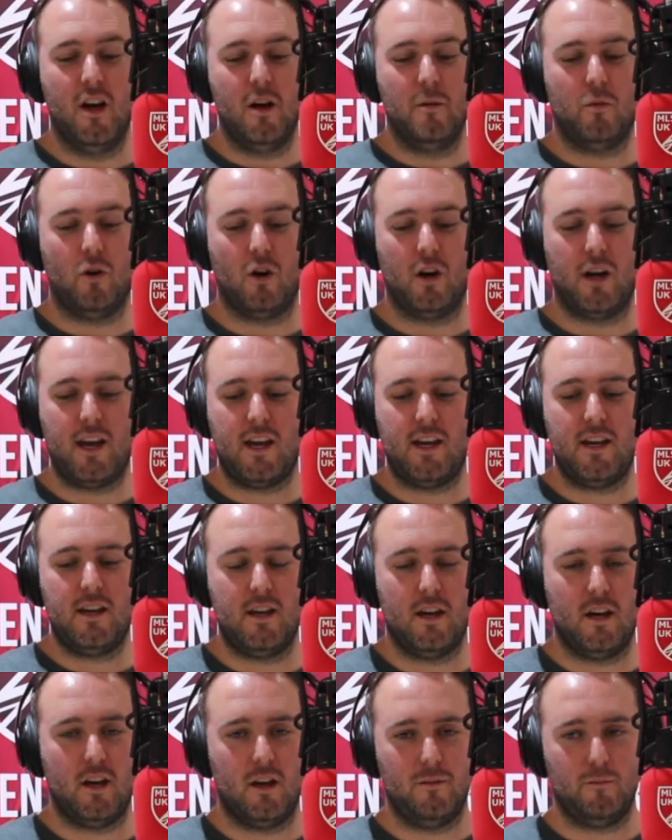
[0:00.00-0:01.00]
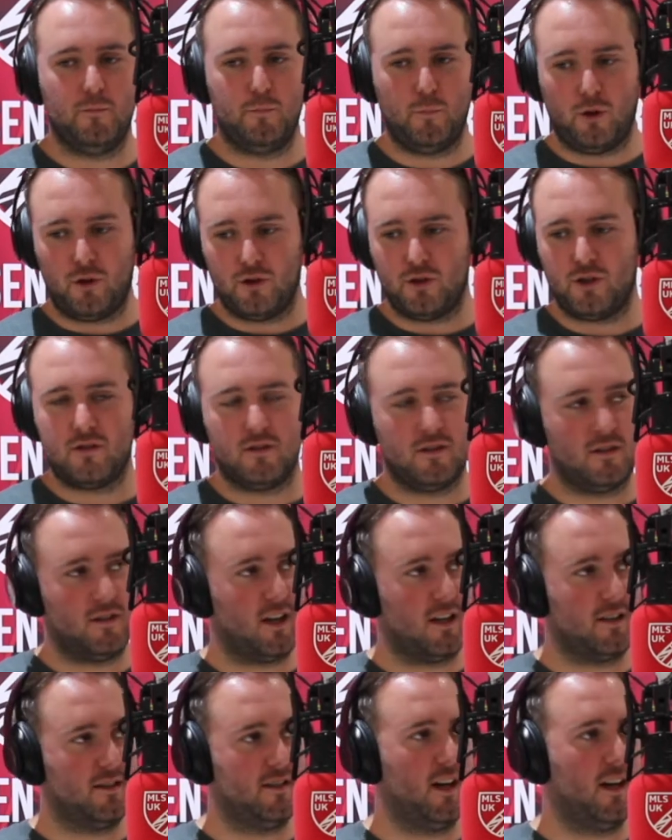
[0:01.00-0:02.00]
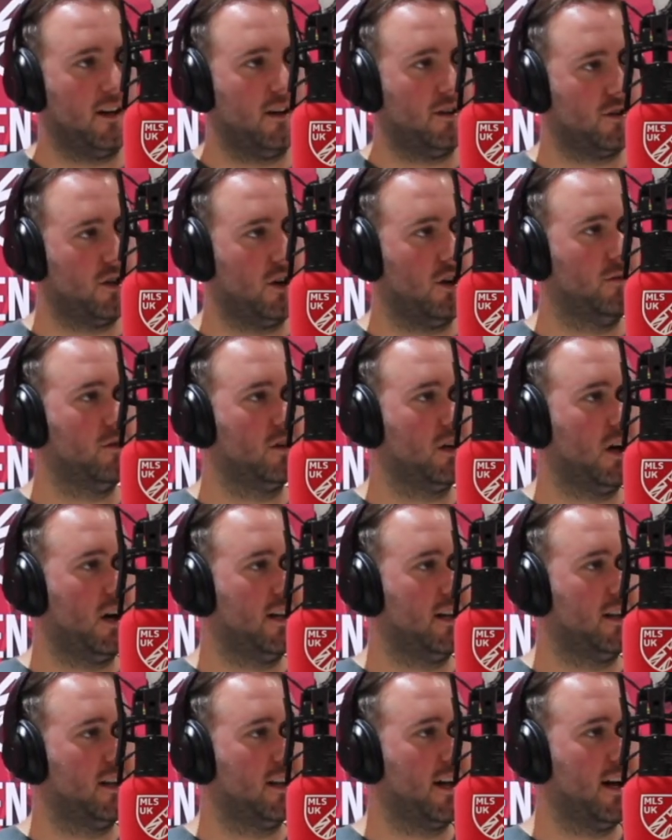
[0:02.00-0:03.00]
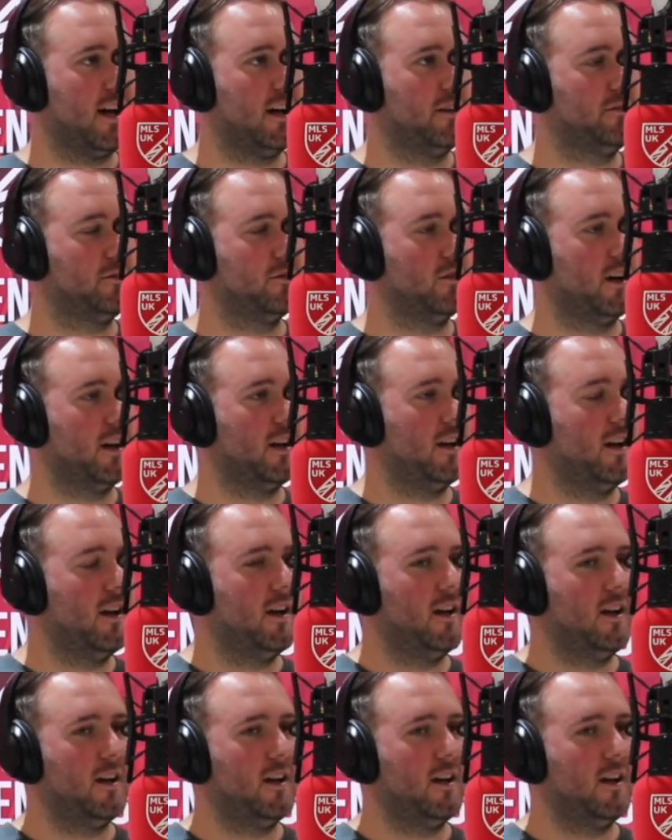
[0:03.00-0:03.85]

But he pushed Castellanos over and got a yellow card for it.